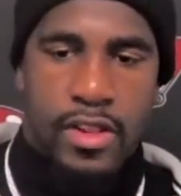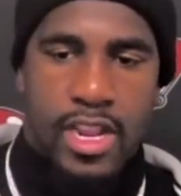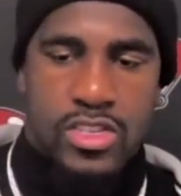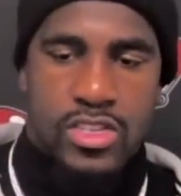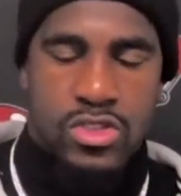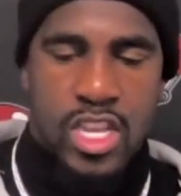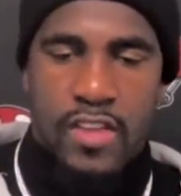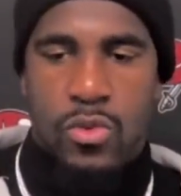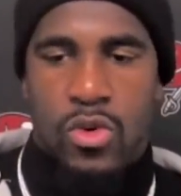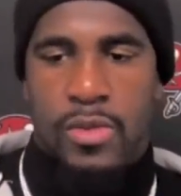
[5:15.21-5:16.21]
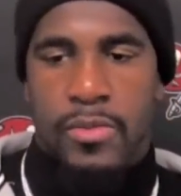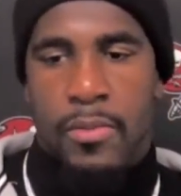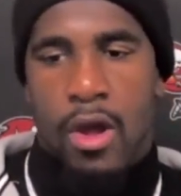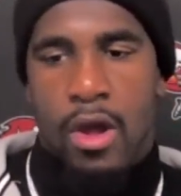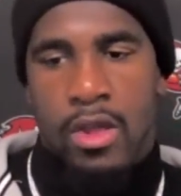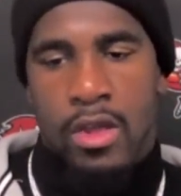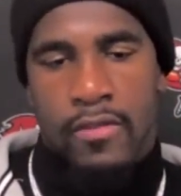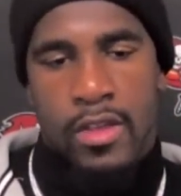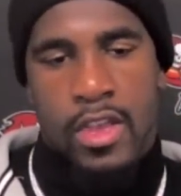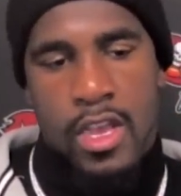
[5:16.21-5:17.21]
feeling that you definitely want to be a part of,